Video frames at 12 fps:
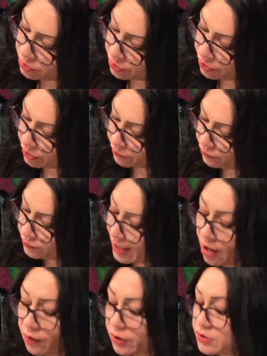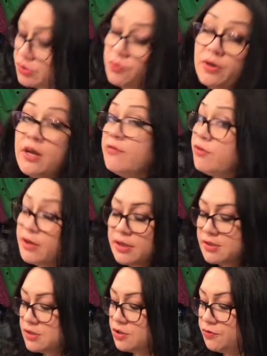your flowers or whatever it
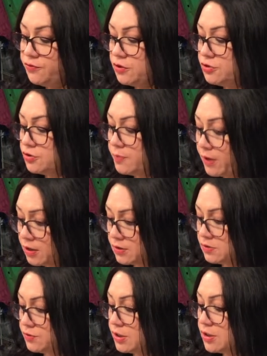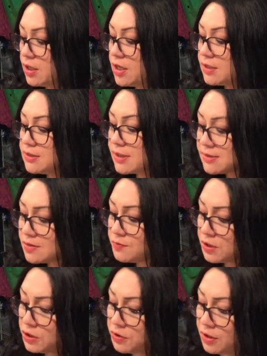is that you filled your box with, doesn't
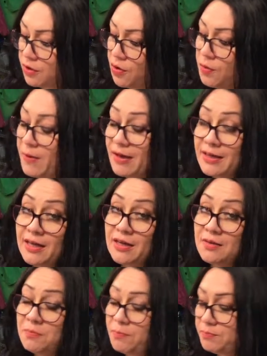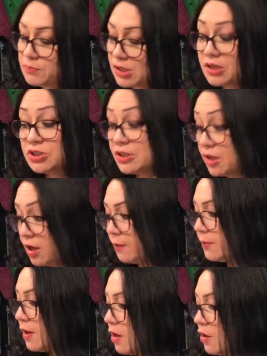mean you can go back in and touch it
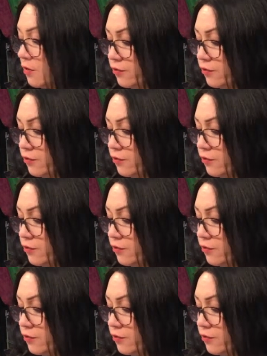up. For